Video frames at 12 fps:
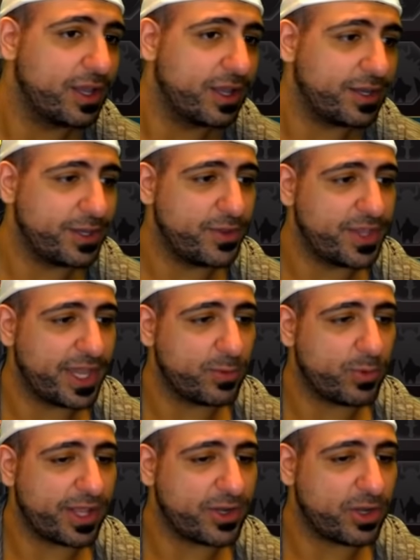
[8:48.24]
near the
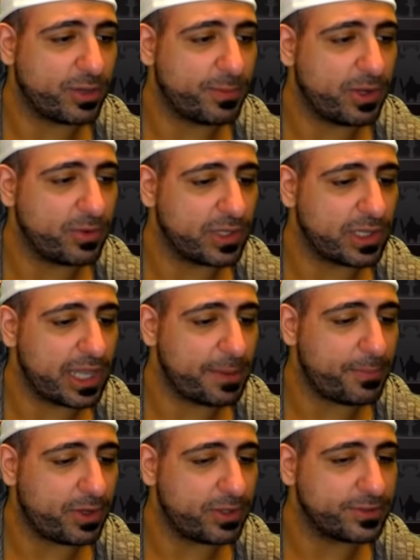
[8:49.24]
end when I talk about clan
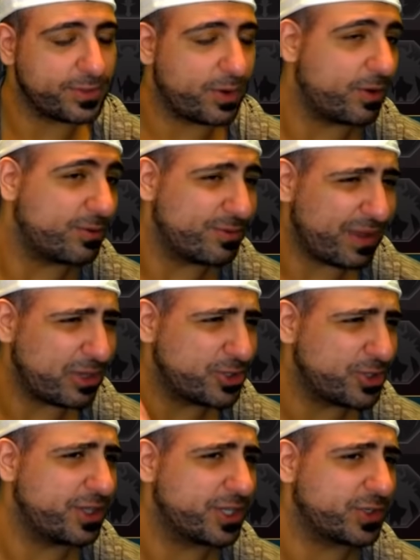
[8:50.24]
boss, or I'll
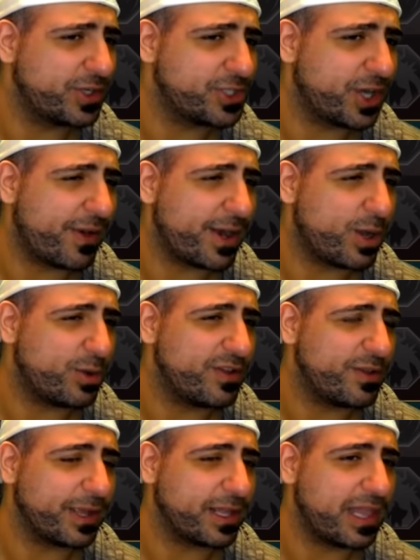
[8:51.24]
show you the screenshot right now of
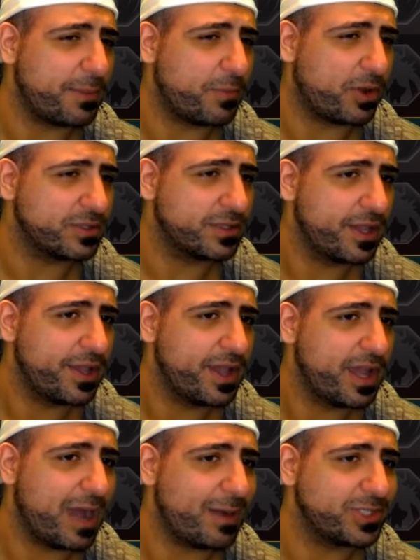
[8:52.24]
him in clan boss,
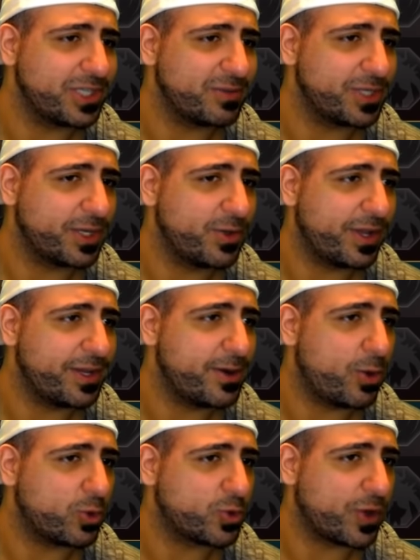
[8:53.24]
how much damage you can do. I did an Ultra